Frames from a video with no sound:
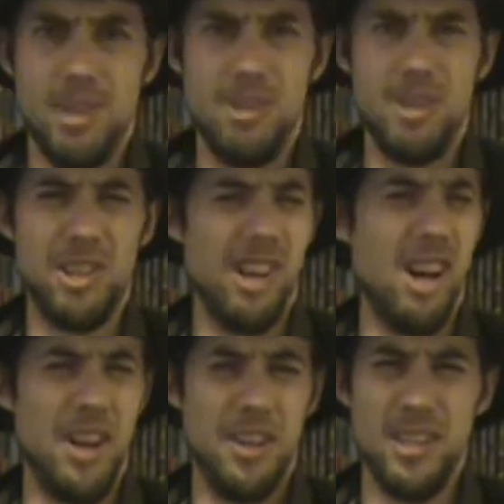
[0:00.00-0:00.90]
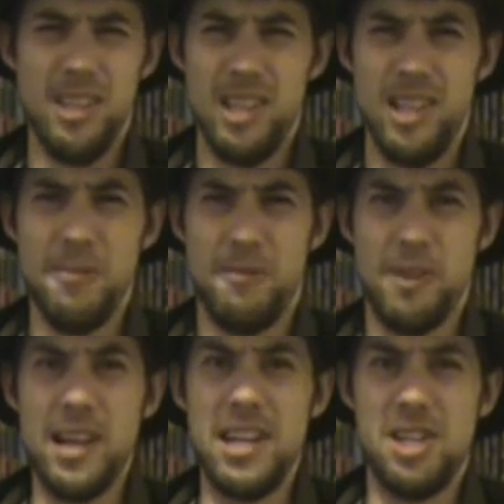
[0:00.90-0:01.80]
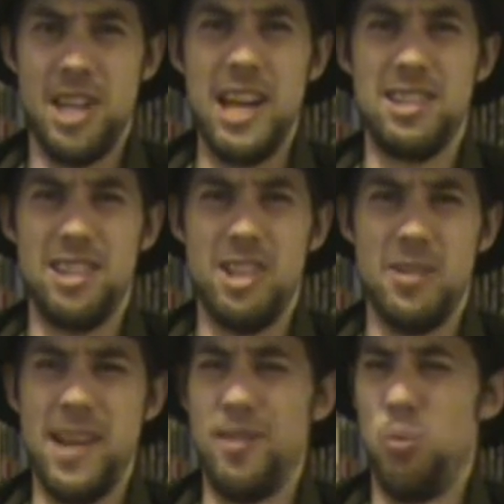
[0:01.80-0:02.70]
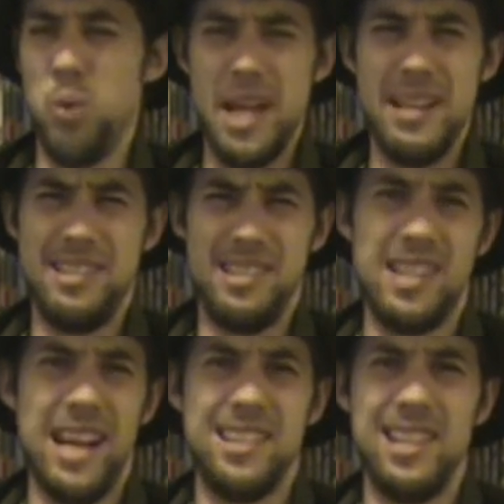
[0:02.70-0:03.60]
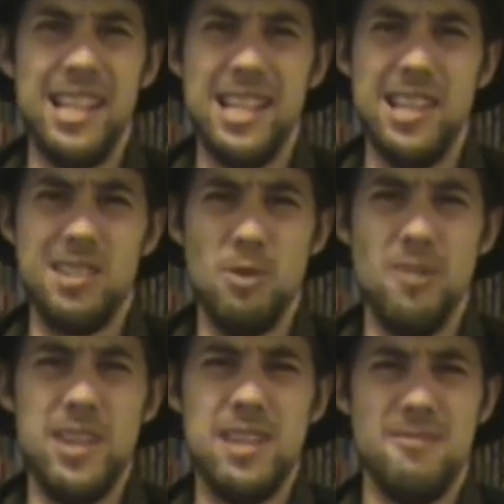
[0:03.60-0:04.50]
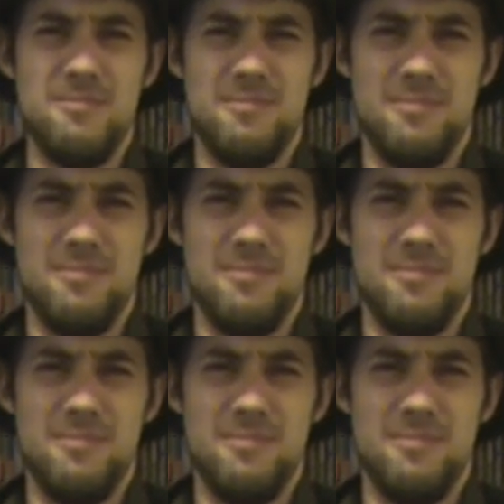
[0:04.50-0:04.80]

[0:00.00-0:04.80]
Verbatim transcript: Oh god, hope Freddy and Jason don't have a weird sex scene in this movie.